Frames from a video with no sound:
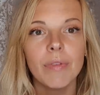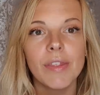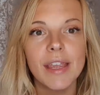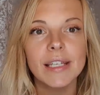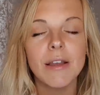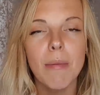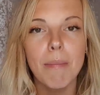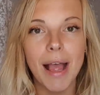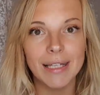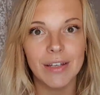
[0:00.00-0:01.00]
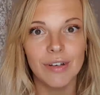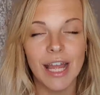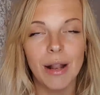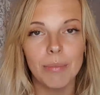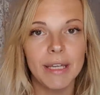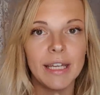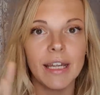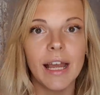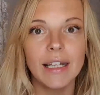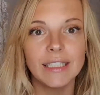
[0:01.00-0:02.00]
This massively helped me.
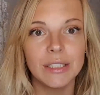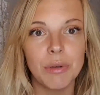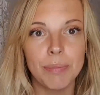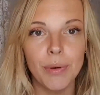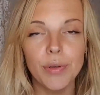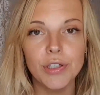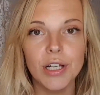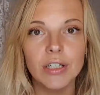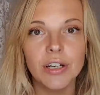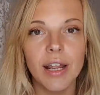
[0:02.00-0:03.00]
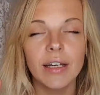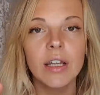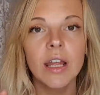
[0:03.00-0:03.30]
I did it with both children,